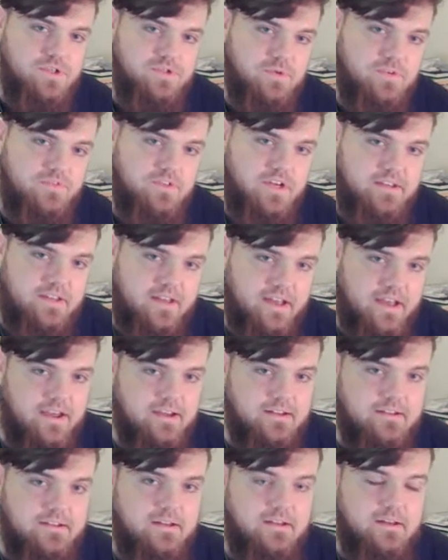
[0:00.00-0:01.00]
done that,
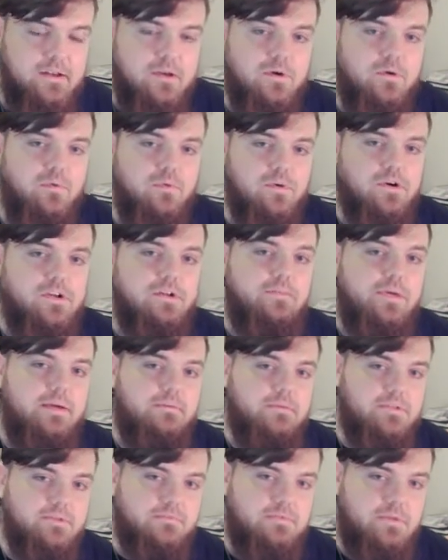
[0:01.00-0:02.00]
we're going to be able to
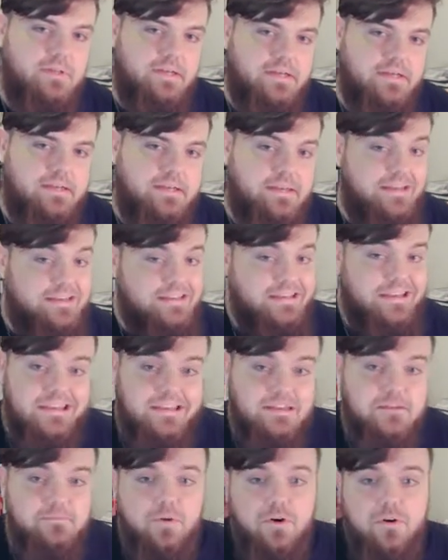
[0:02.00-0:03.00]
play in any
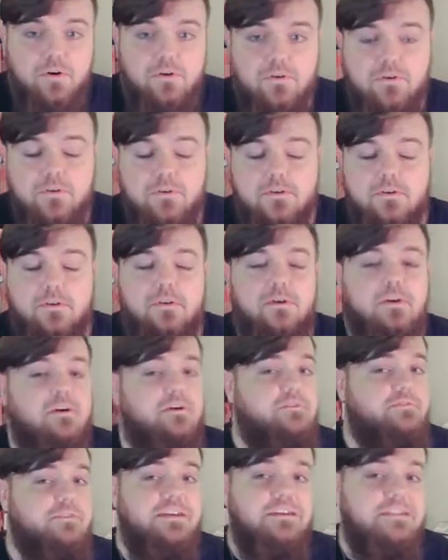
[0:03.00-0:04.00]
mode of
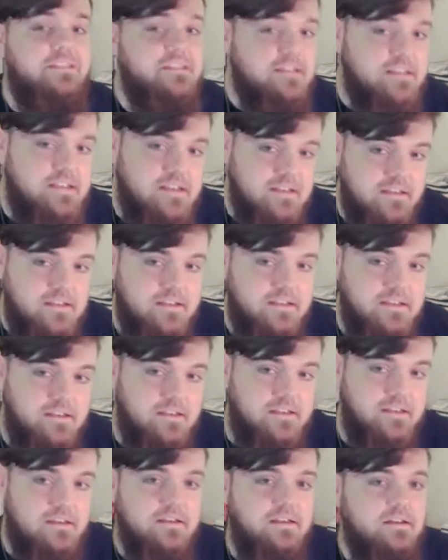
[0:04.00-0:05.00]
any key
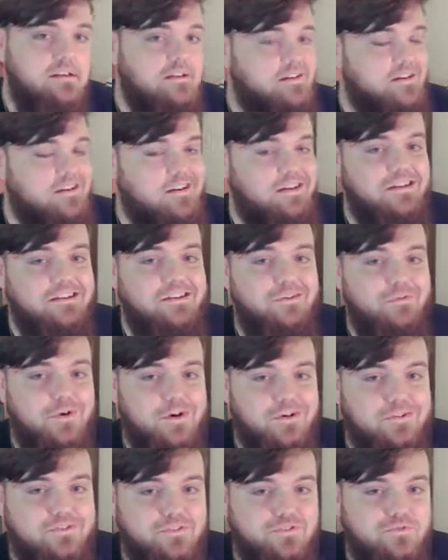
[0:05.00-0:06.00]
anywhere on
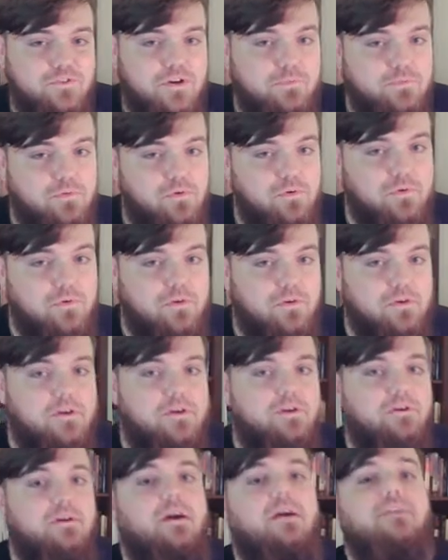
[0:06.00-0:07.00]
the fretboard.
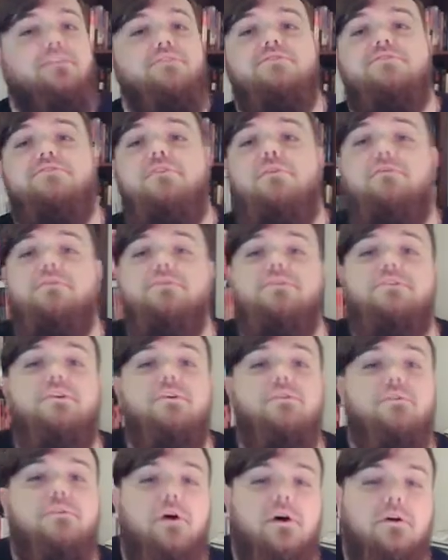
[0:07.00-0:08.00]
And this is going to go
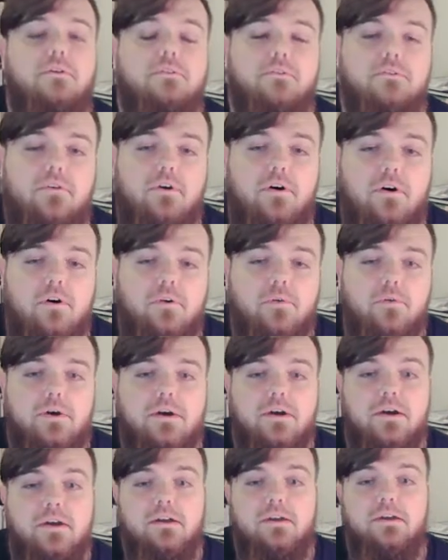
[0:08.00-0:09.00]
a long
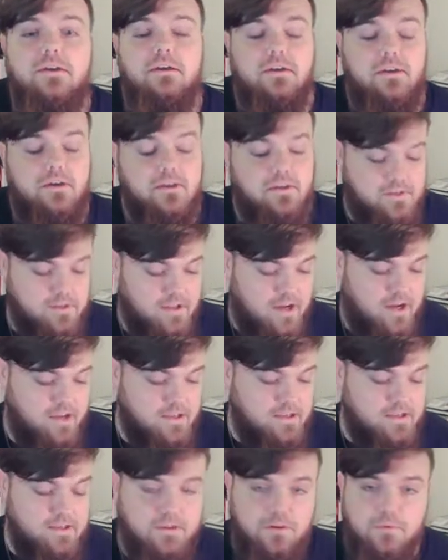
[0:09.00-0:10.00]
way in
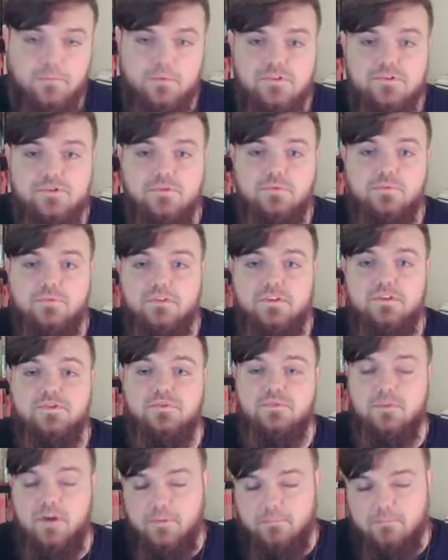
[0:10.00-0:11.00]
unlocking your musical potential,
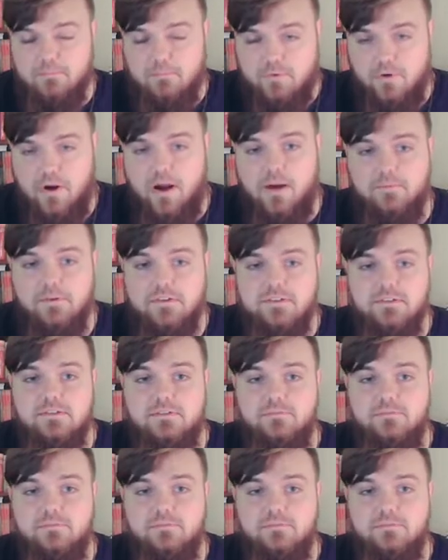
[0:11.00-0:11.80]
I promise.